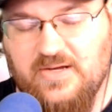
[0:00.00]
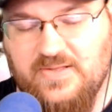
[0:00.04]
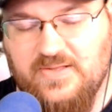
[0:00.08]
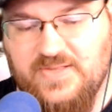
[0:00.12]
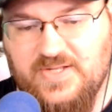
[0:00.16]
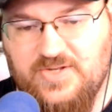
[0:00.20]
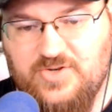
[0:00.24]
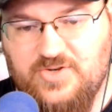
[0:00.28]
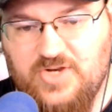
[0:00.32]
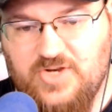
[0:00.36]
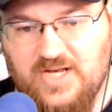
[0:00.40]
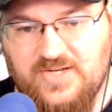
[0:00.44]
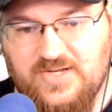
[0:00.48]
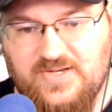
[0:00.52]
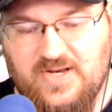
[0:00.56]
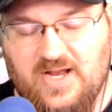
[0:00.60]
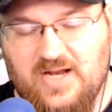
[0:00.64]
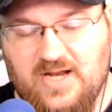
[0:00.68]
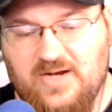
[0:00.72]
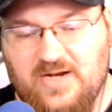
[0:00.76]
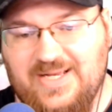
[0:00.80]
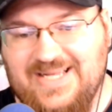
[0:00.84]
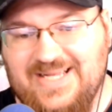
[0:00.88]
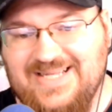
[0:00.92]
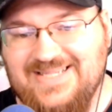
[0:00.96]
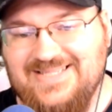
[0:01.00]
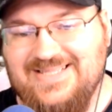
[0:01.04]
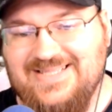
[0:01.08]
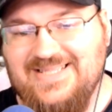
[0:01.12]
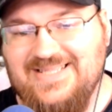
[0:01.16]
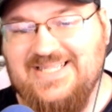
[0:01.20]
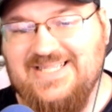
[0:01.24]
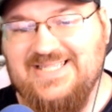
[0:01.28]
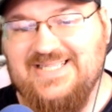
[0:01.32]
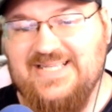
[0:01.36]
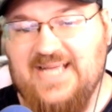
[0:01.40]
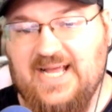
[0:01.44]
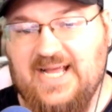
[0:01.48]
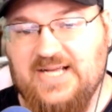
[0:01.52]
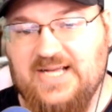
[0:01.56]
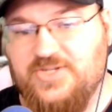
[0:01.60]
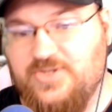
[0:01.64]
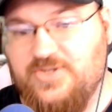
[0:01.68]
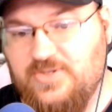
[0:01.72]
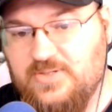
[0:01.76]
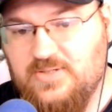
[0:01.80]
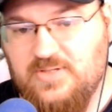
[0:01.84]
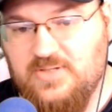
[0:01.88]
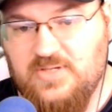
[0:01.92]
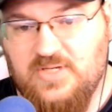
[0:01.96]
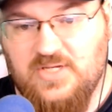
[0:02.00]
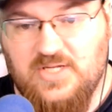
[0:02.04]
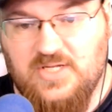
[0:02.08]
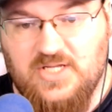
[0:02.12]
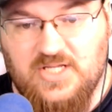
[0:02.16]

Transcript: on the Cheshire is the detection.